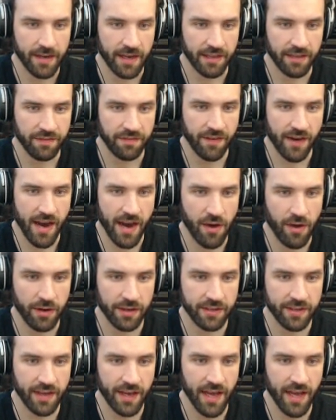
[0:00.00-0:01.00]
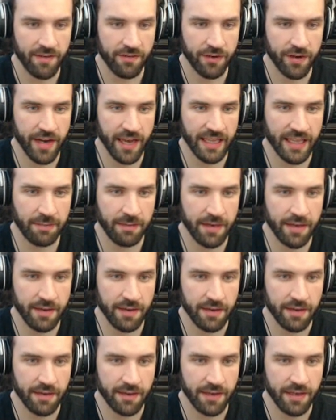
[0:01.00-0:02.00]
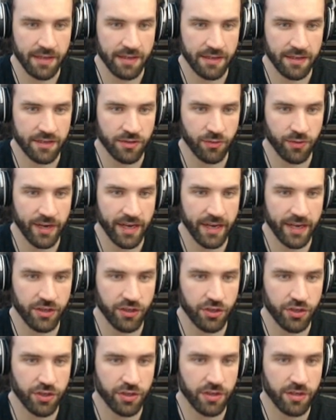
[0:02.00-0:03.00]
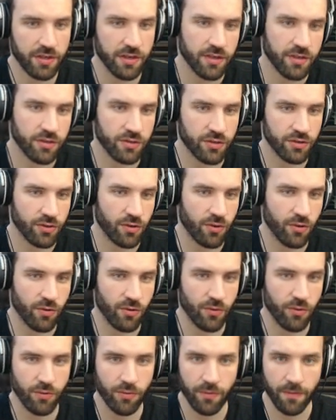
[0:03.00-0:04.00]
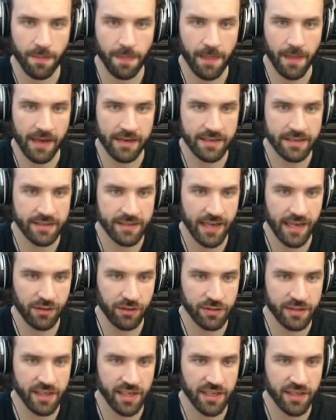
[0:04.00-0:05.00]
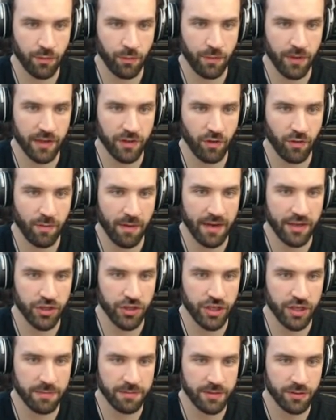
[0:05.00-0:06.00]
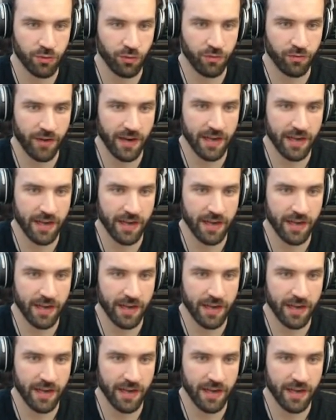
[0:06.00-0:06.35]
can fire at every enemy in its range. So I decide to send one of my ships to